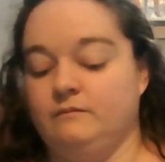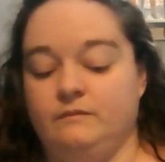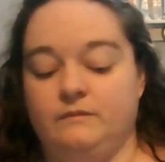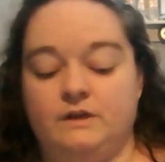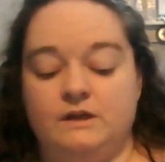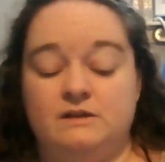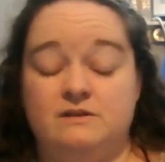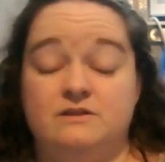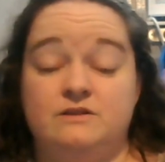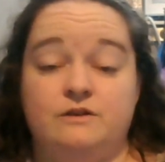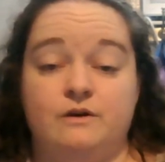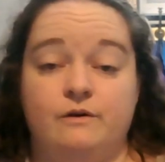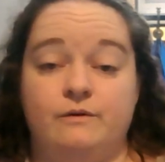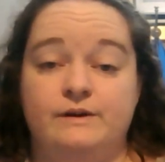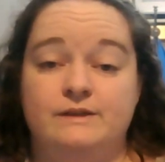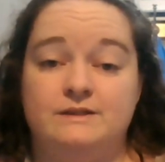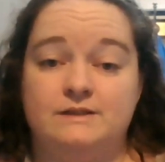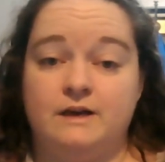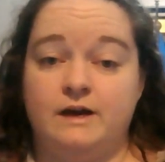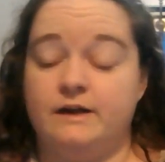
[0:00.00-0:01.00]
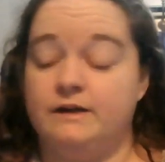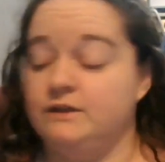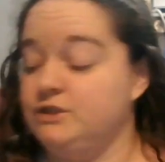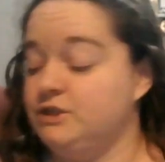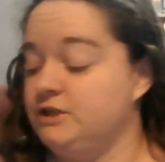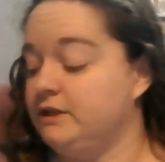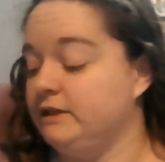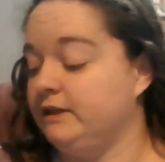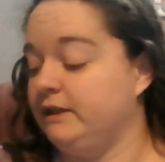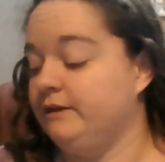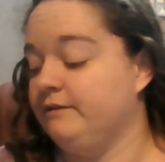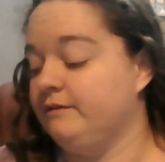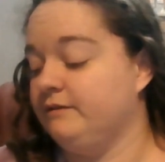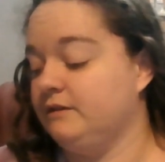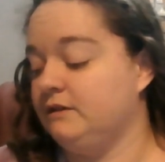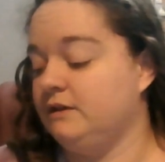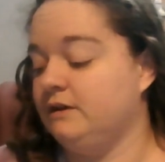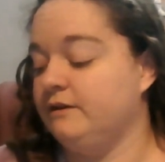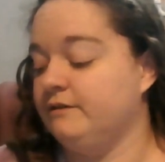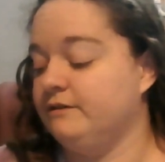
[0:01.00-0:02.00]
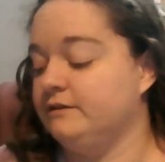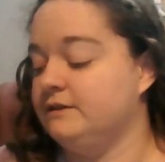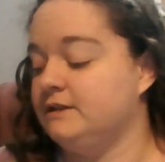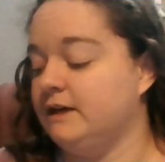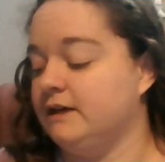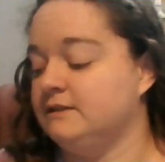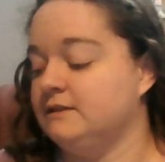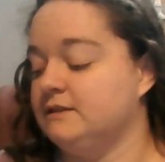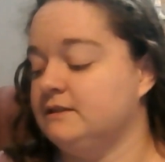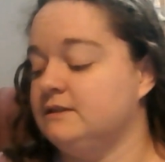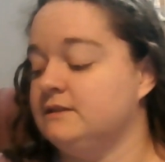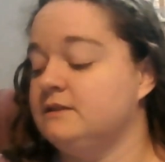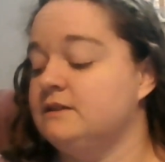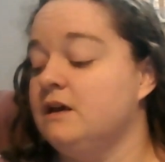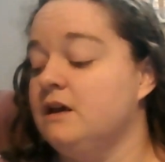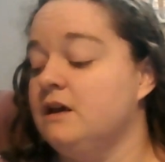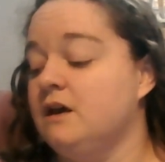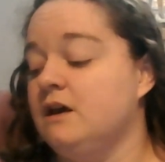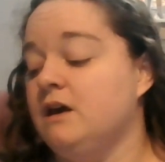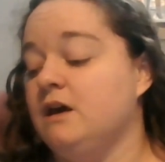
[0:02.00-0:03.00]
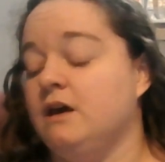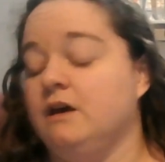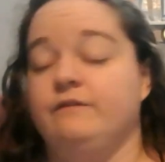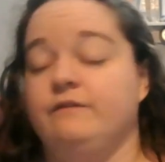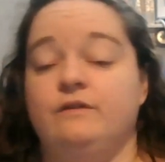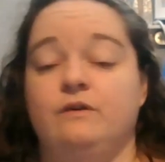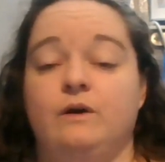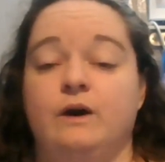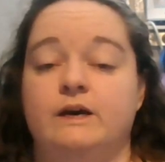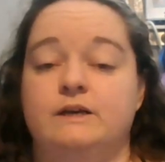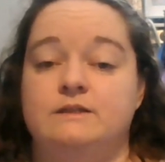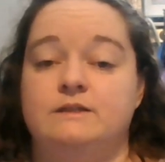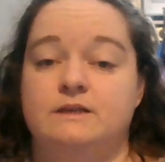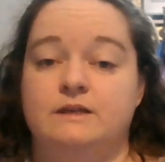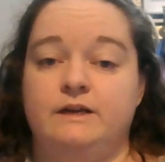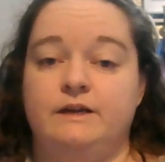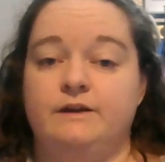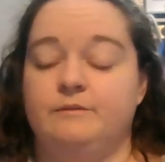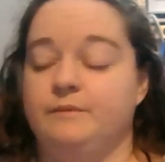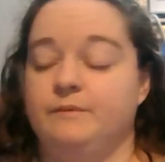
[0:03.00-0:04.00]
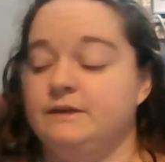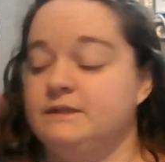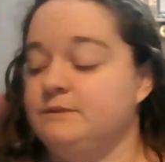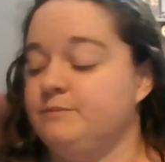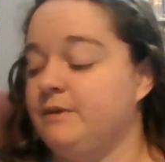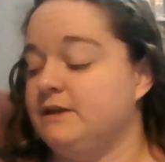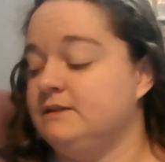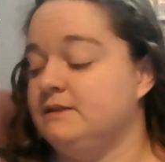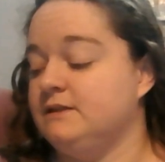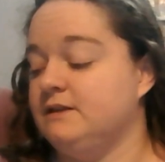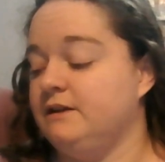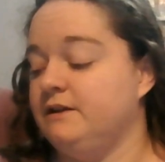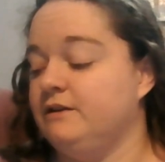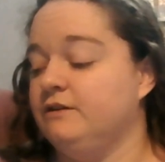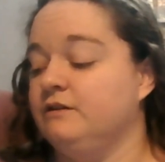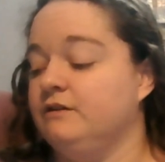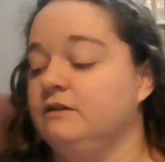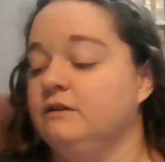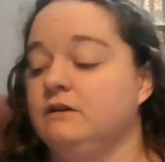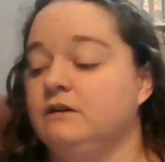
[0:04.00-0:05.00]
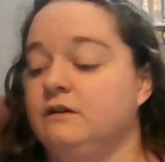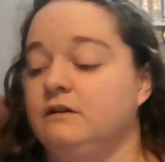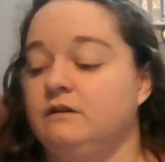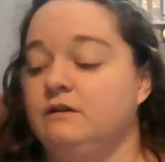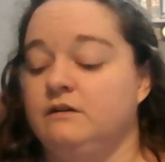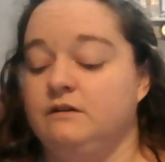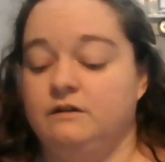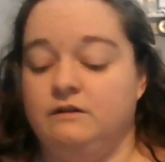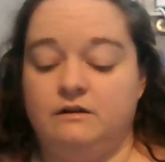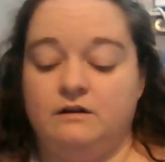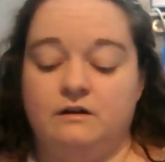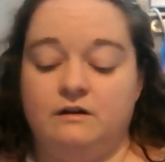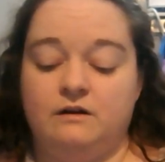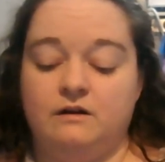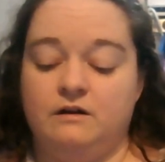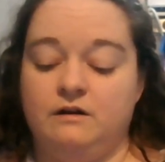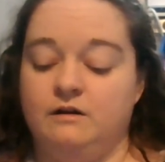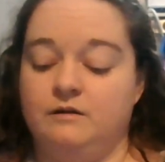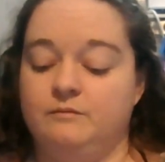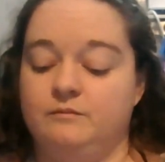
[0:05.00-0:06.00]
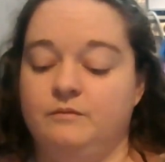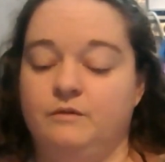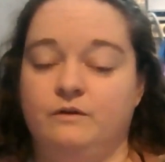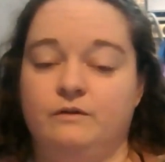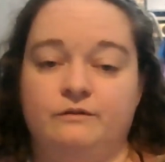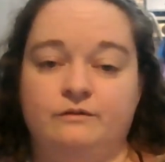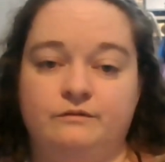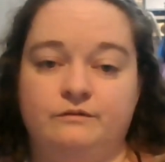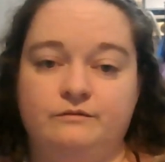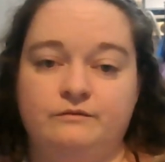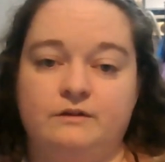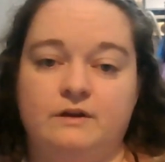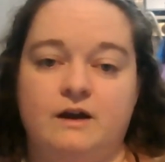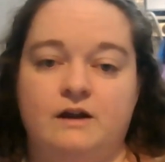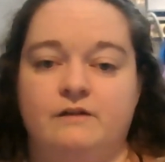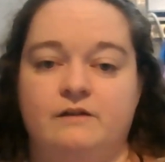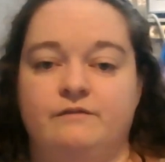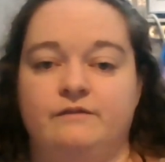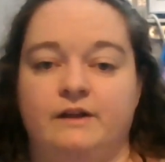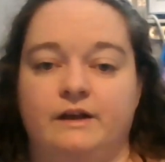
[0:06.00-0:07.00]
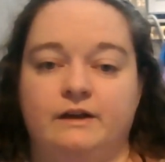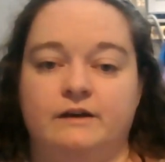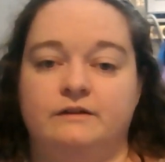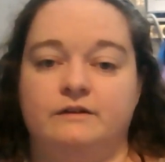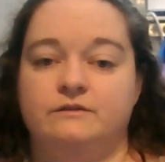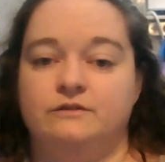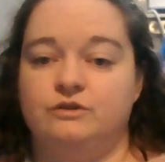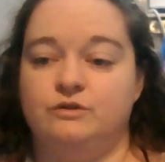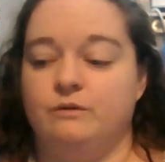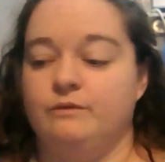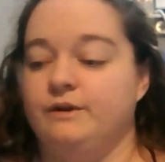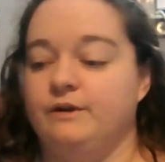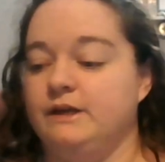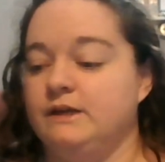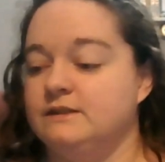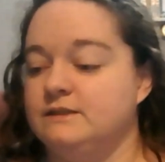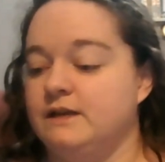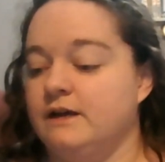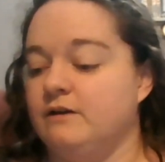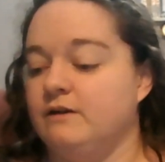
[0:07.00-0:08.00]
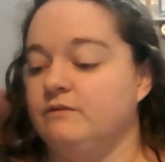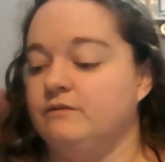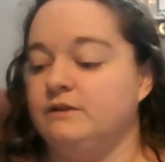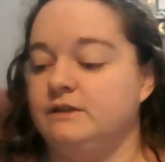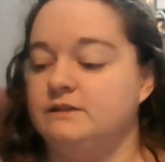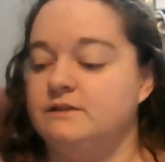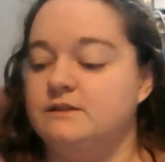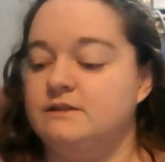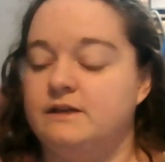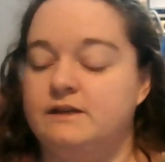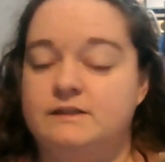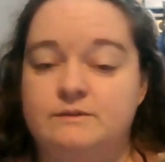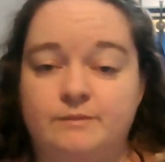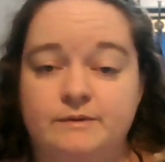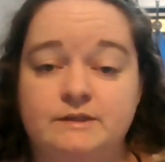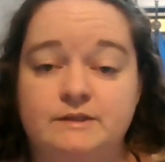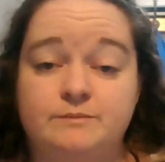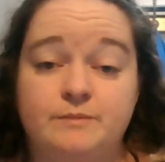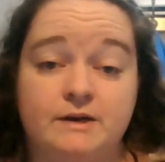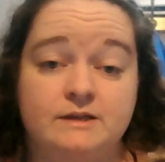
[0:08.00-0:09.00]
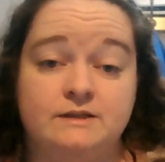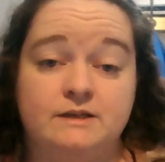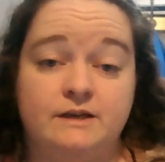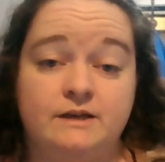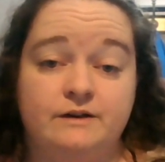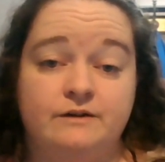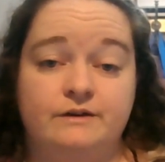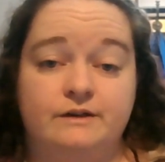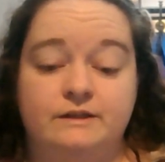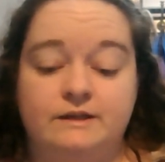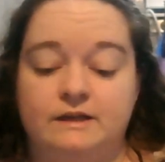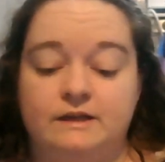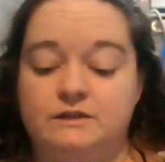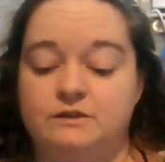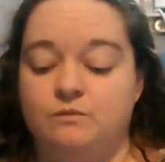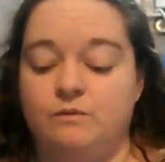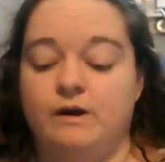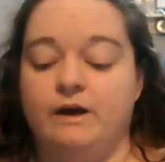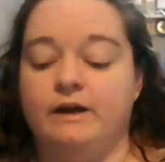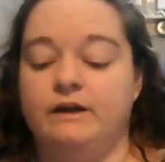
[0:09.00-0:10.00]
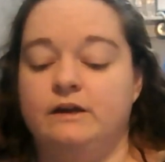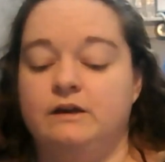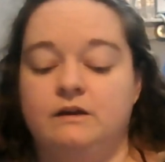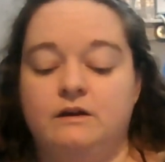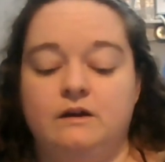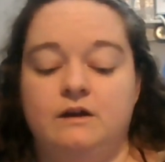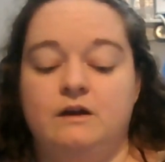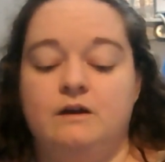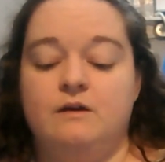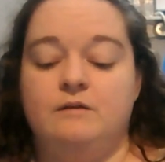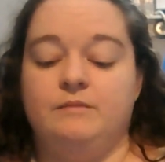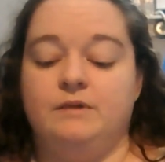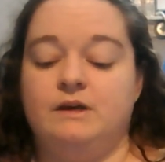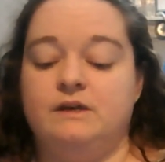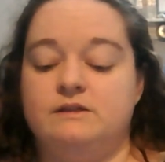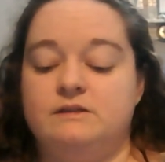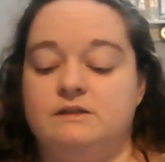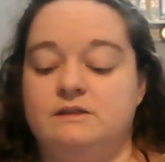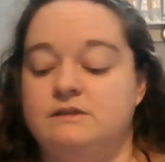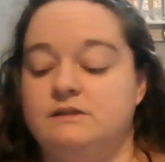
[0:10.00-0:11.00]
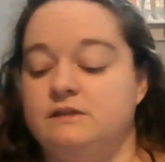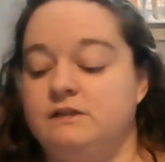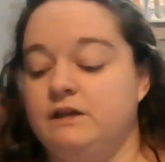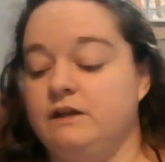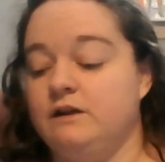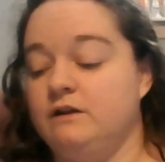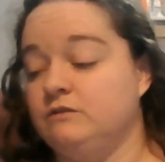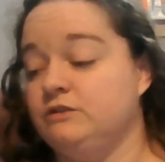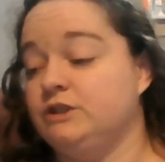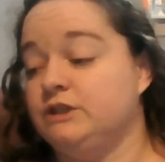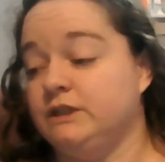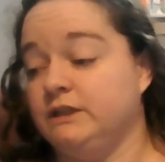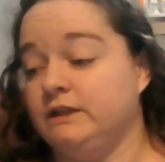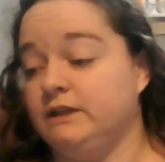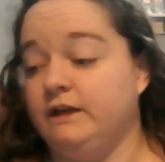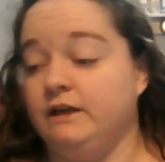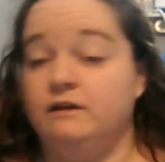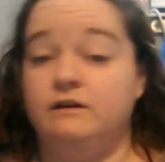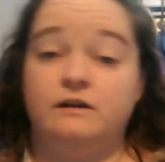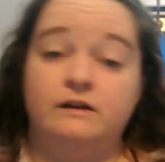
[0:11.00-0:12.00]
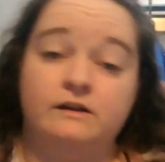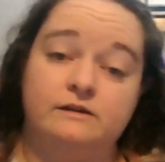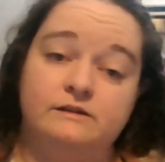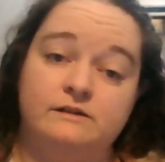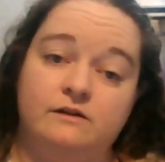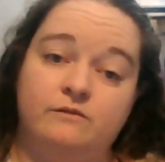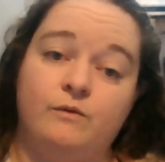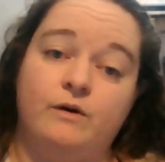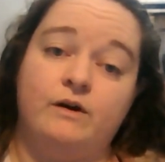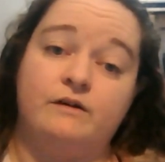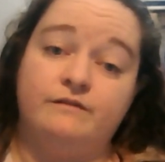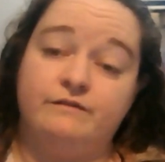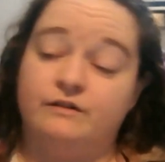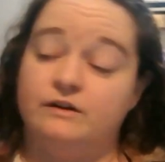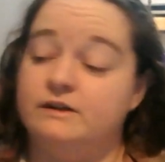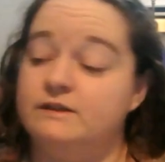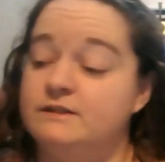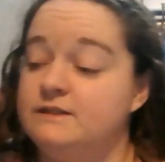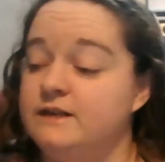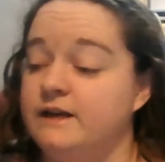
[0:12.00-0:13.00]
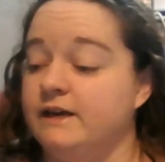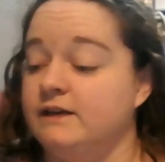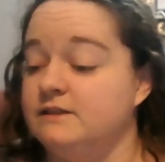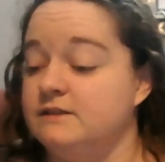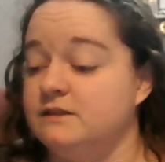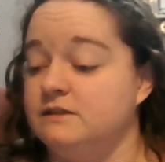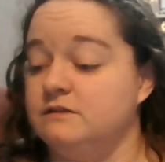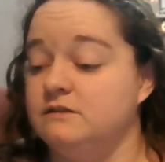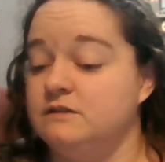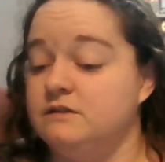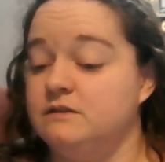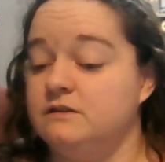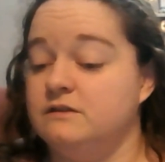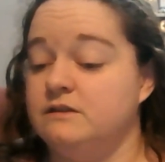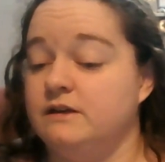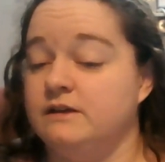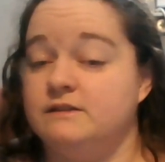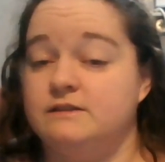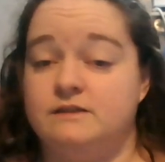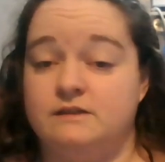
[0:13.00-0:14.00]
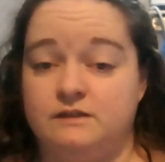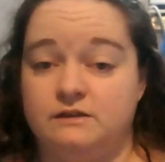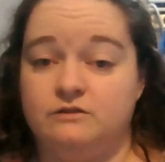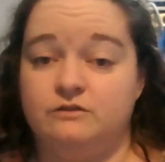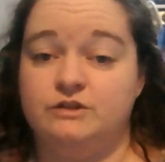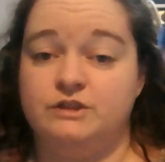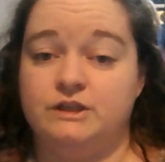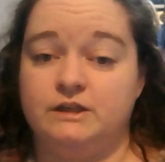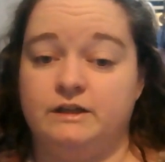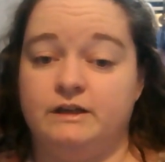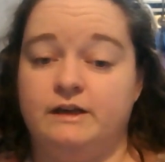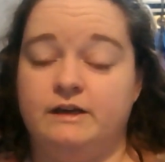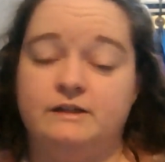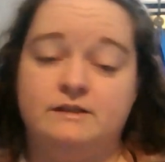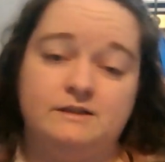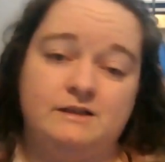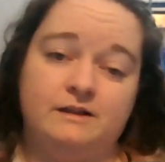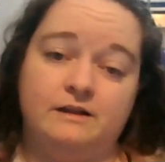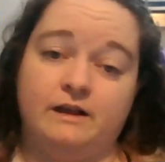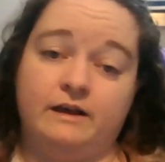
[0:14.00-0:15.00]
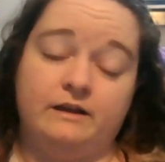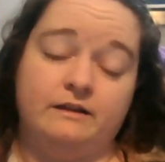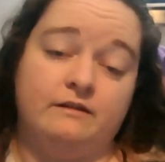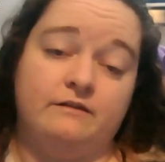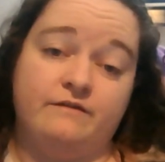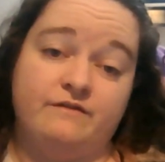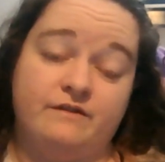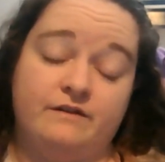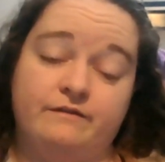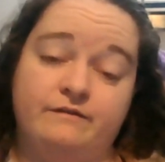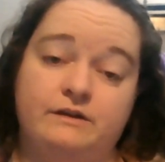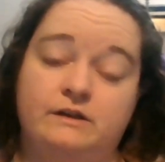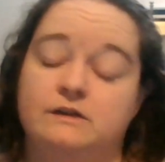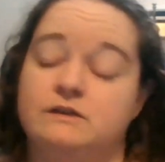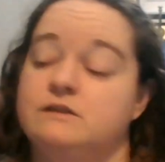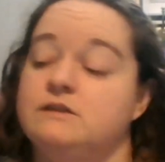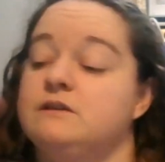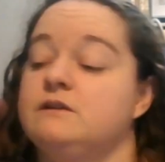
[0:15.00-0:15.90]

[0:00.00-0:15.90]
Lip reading: So it's kind of chilly here in Texas. If you guys can hear my space heater, or kind of like a droning sound, it's my space heater, and that's why. Because it's a little chilly, and well, for us Texans, it's a little chilly. It's in like the 50s.